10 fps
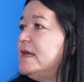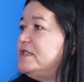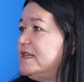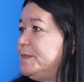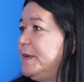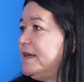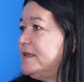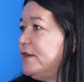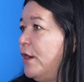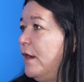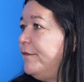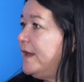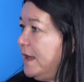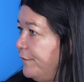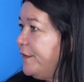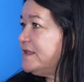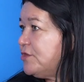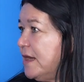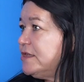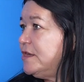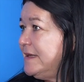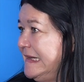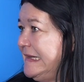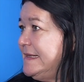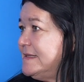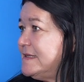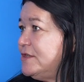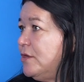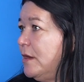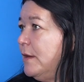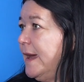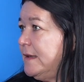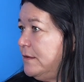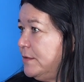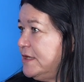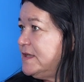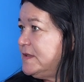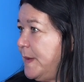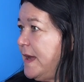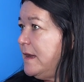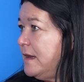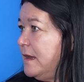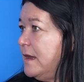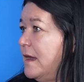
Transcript: just because of the infrastructure needs, at Richards Bay,